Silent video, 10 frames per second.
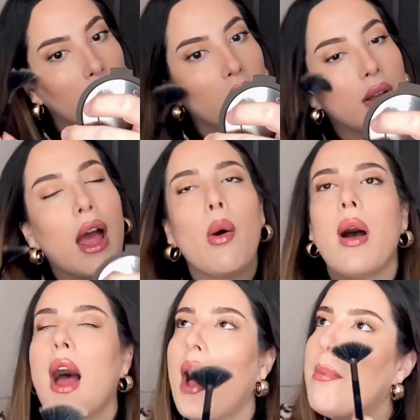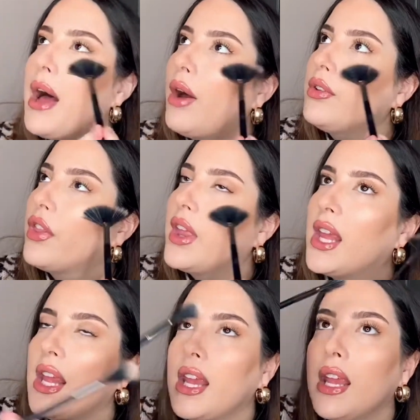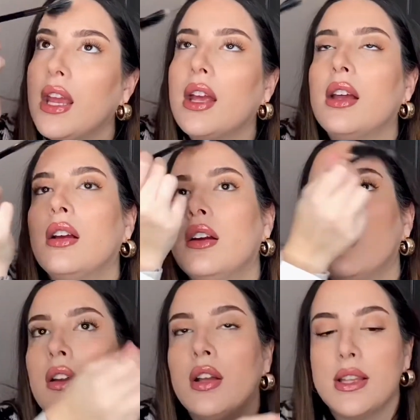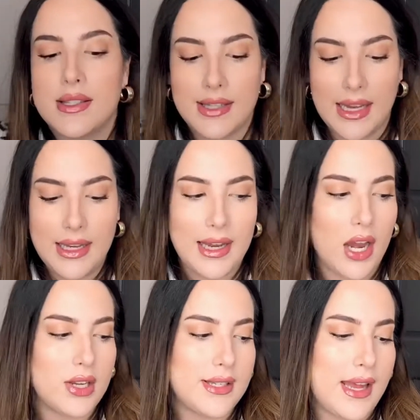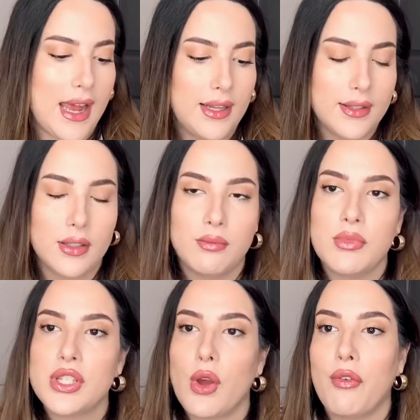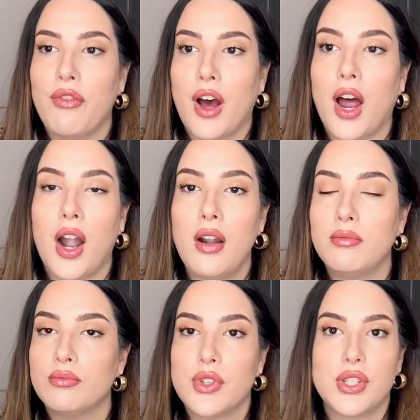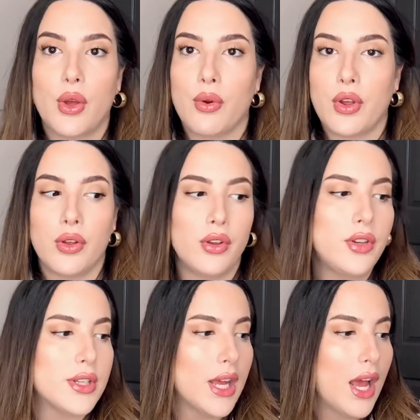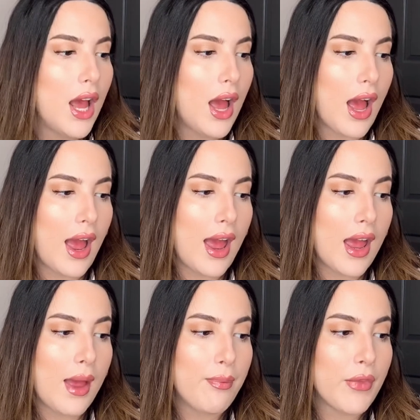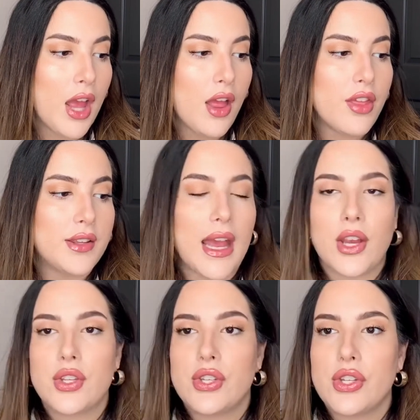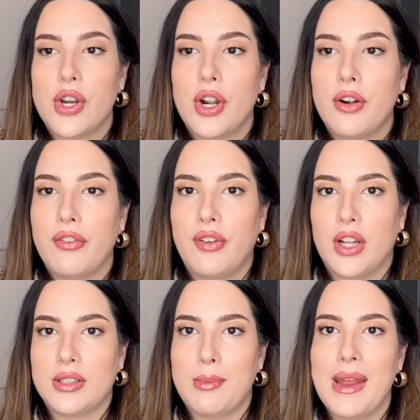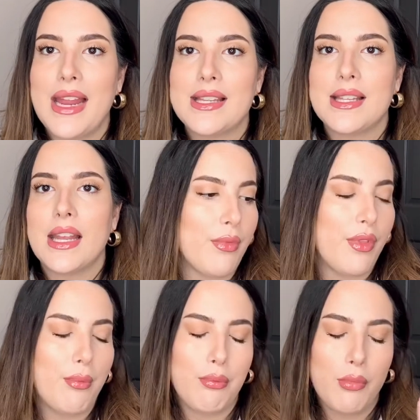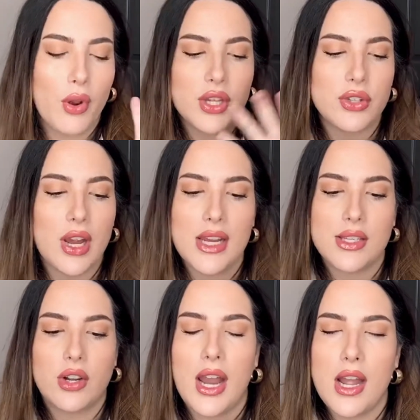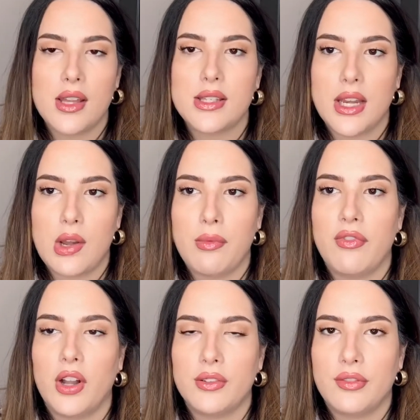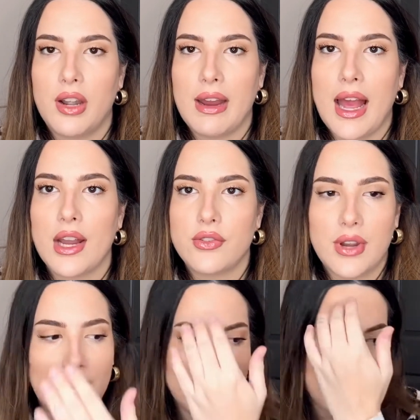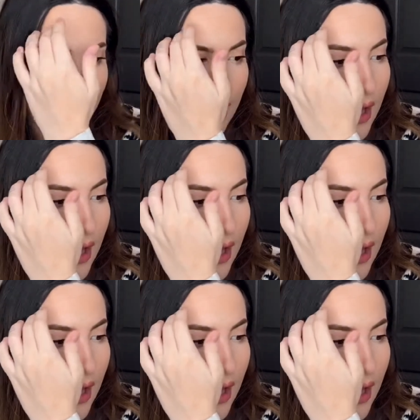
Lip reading: Now about the skincare set, so far so good. The texture felt amazing, the moisturizer and the serum felt very hydrating,